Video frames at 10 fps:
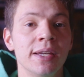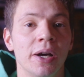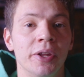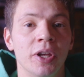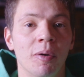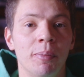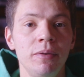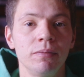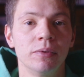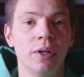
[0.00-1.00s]
is out in the
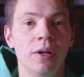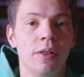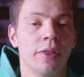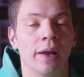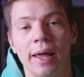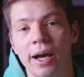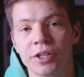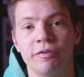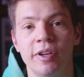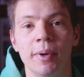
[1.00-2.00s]
open, the
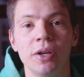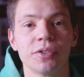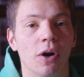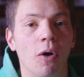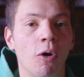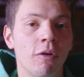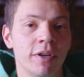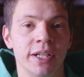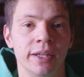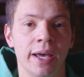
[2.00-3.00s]
larger females are
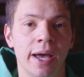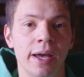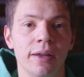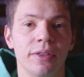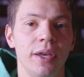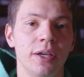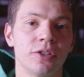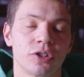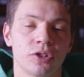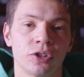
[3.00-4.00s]
already in the air, they
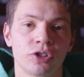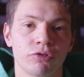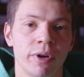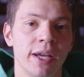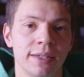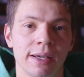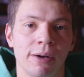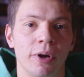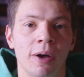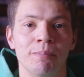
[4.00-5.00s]
can just go straight
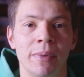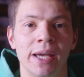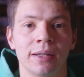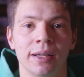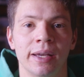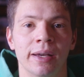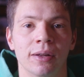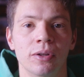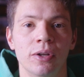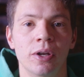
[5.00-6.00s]
down and make the
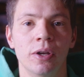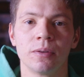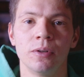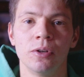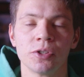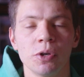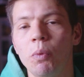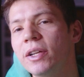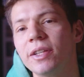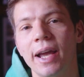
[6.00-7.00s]
kill. So
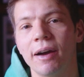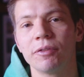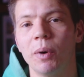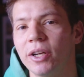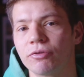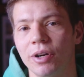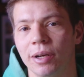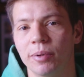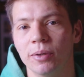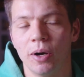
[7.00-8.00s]
why do they have the white
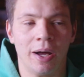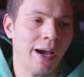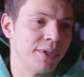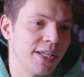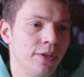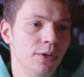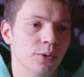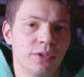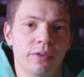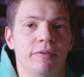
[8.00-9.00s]
stripe? How is that
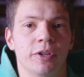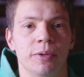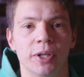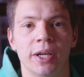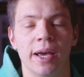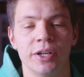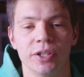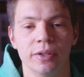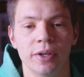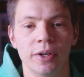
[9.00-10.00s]
used for
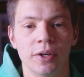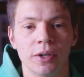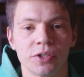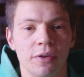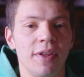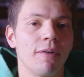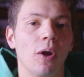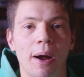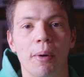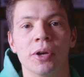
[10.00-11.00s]
communication? So if they
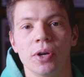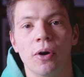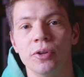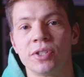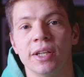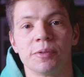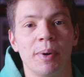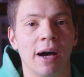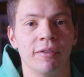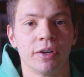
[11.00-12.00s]
roll out as hunting as
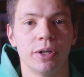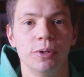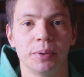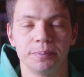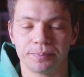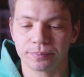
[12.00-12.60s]
part of a group,